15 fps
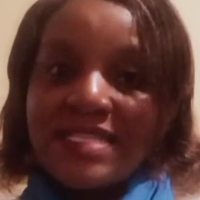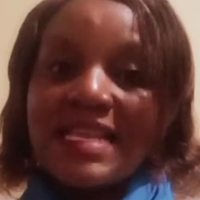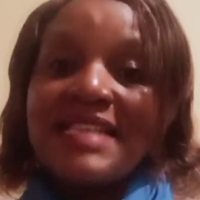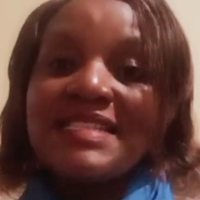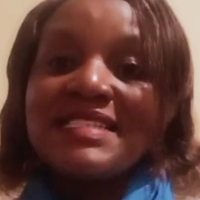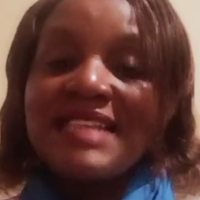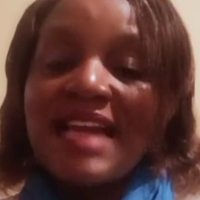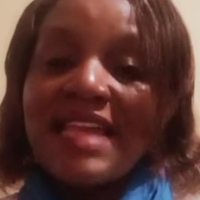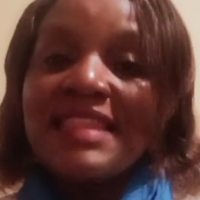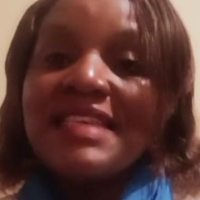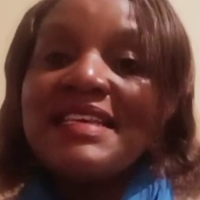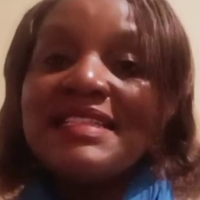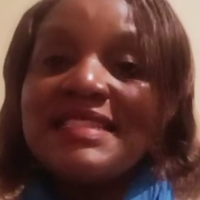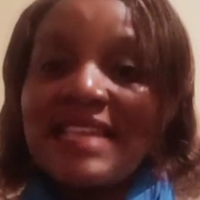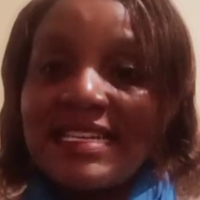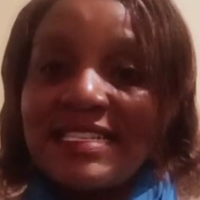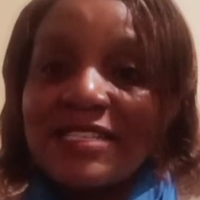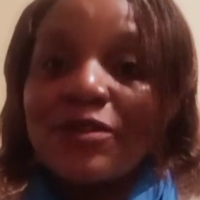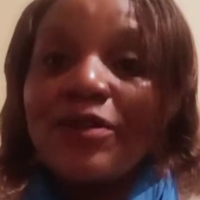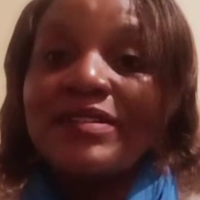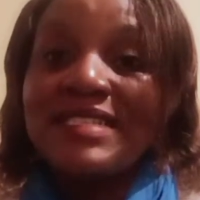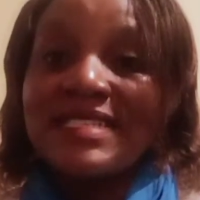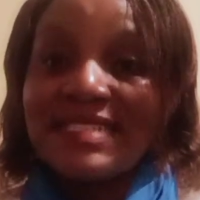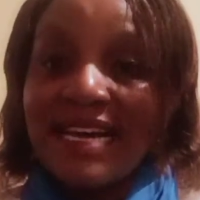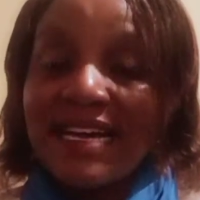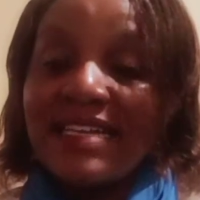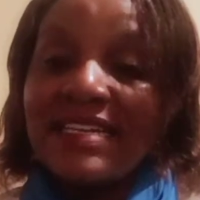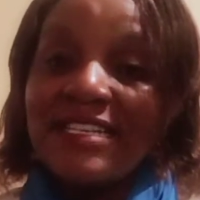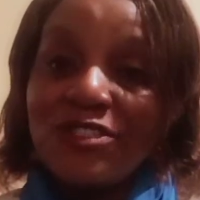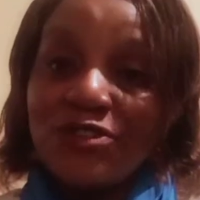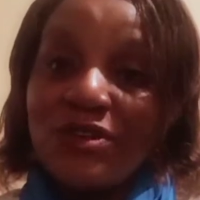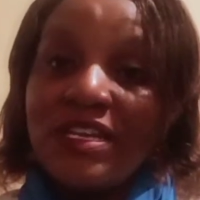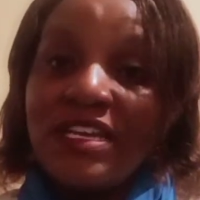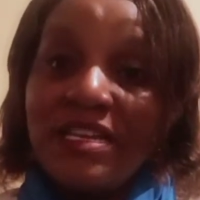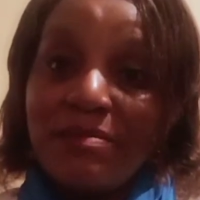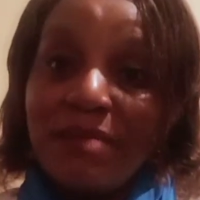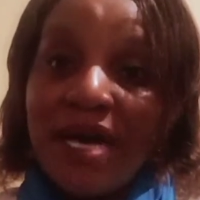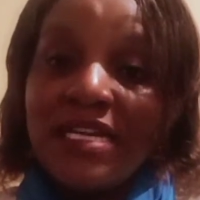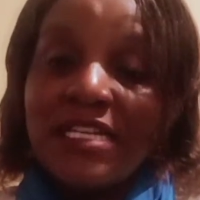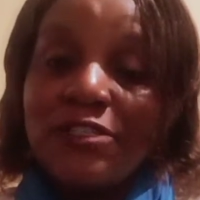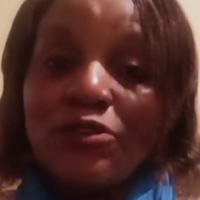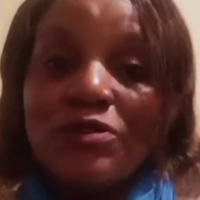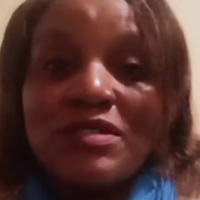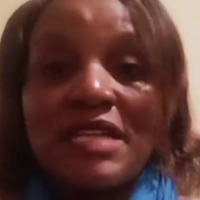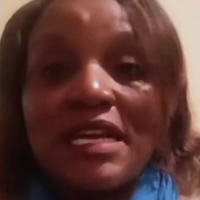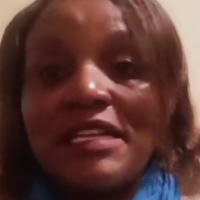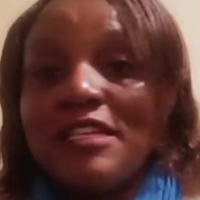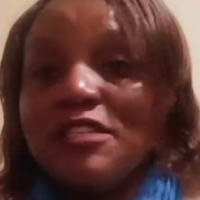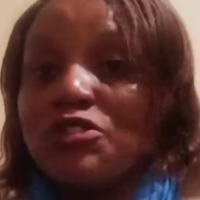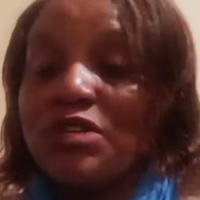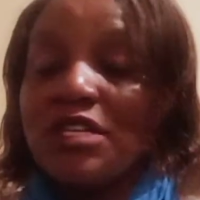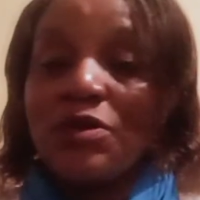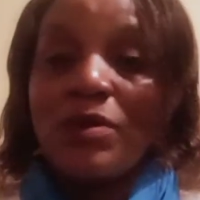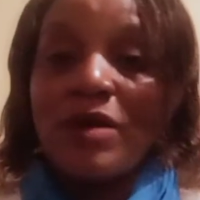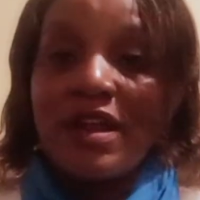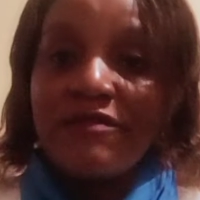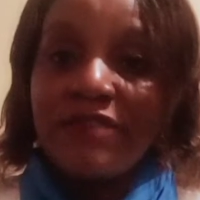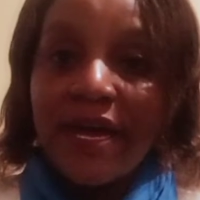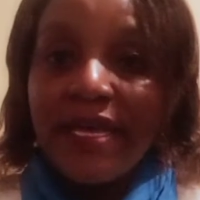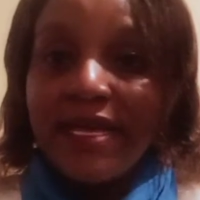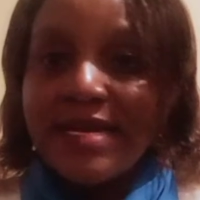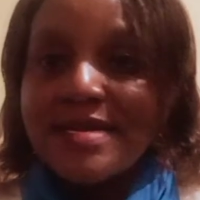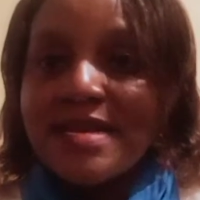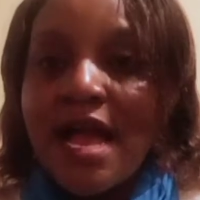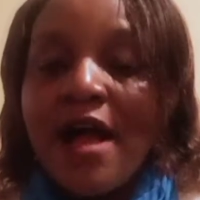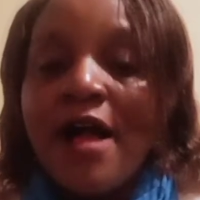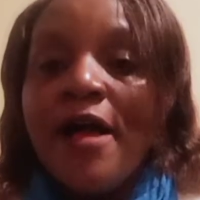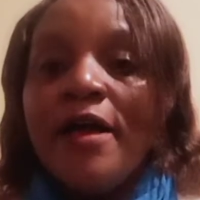There's nothing that is called stagnation in marriage or stagnation in whatever area.